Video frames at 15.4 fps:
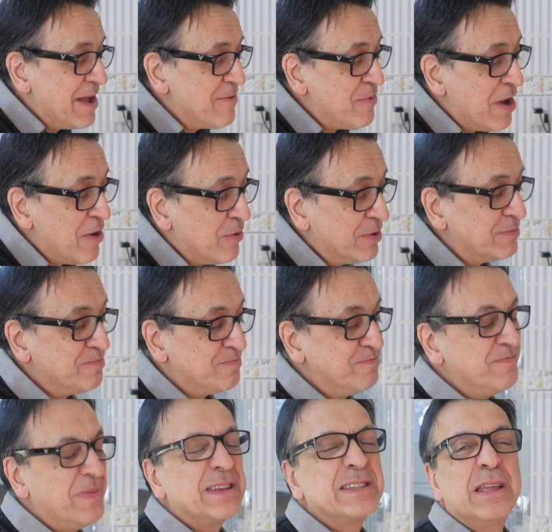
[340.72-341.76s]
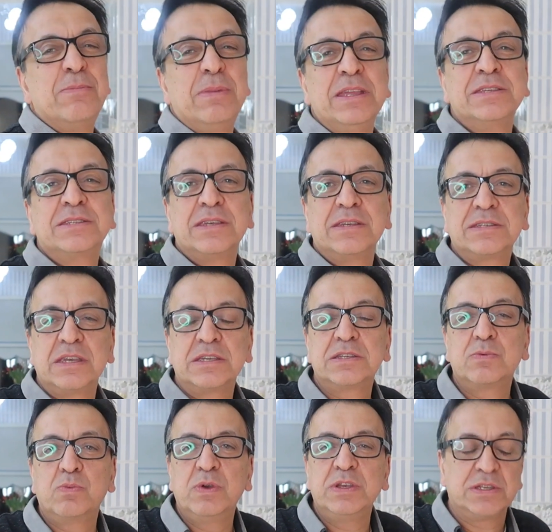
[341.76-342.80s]
Well, it basically means it's
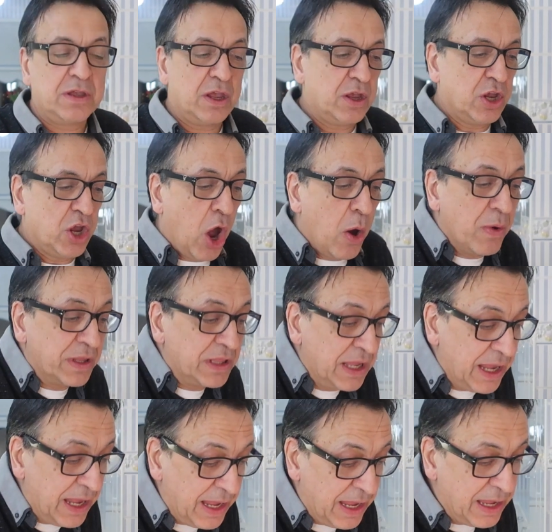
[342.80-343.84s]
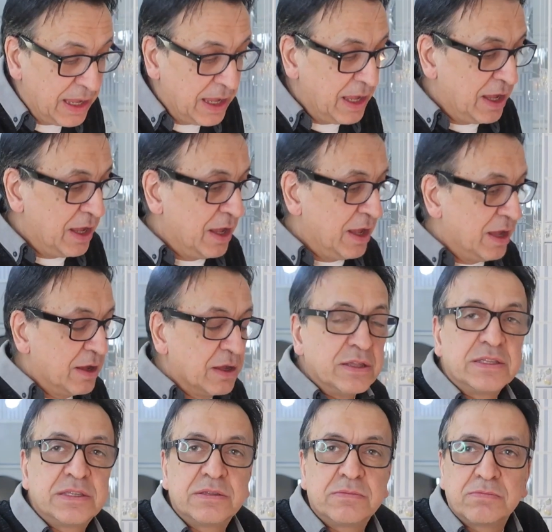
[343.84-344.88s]
this wee cowardly,
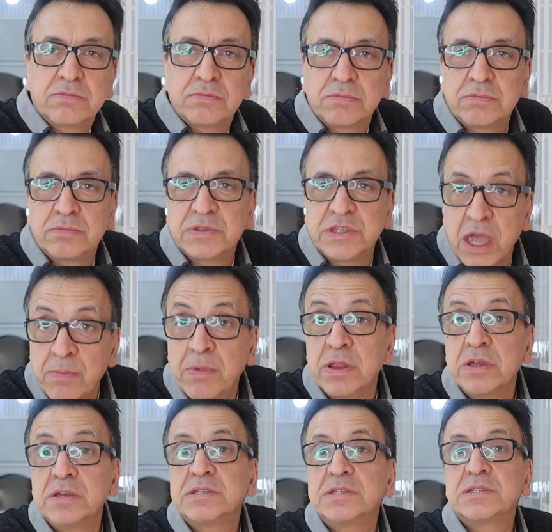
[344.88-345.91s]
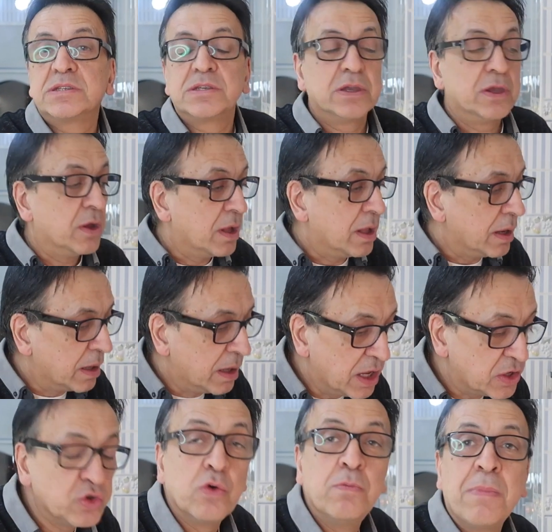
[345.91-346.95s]
timorous
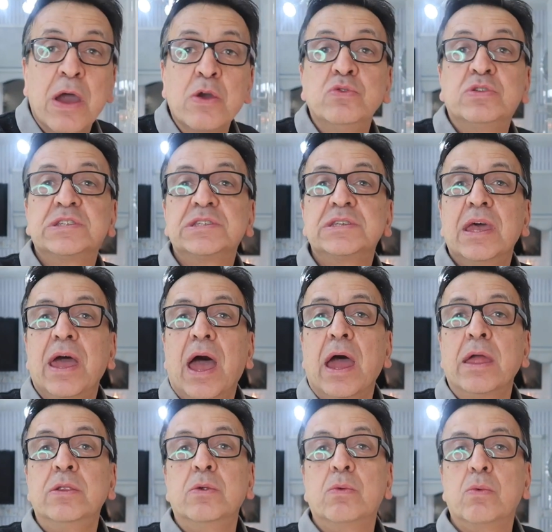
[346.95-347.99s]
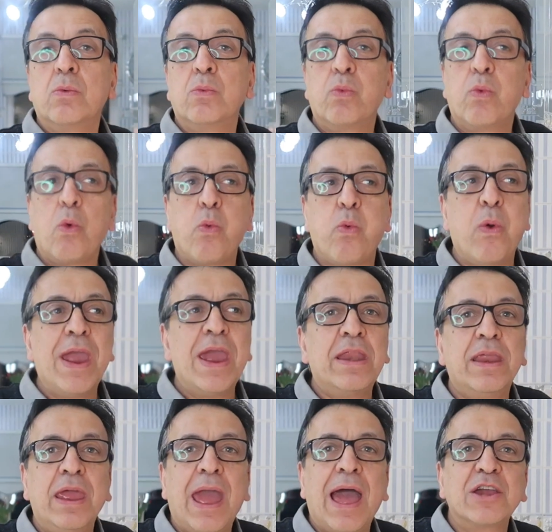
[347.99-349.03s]
little mouse, and where
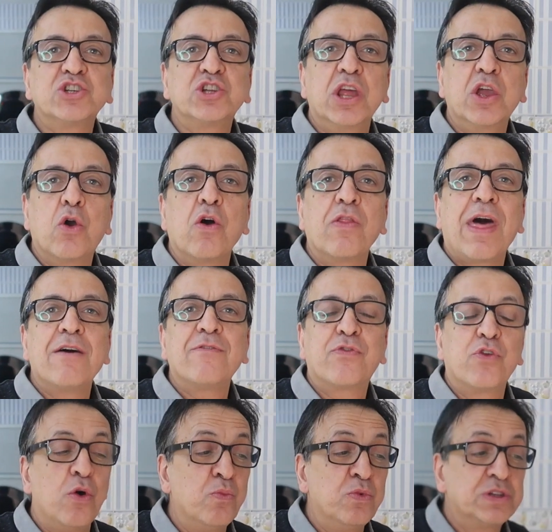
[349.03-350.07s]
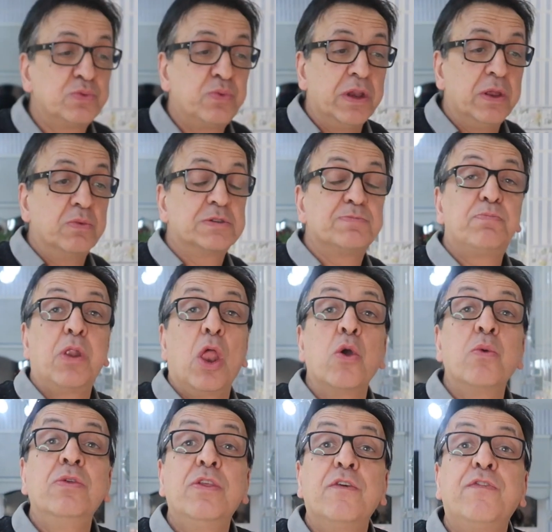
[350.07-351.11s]
he actually got that from was when he was
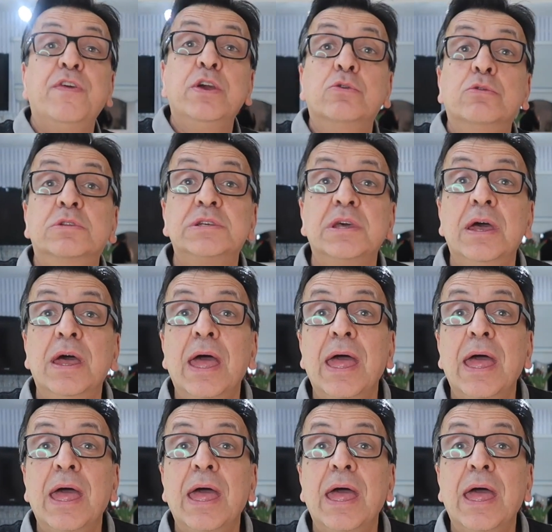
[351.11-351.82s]
ploughing the field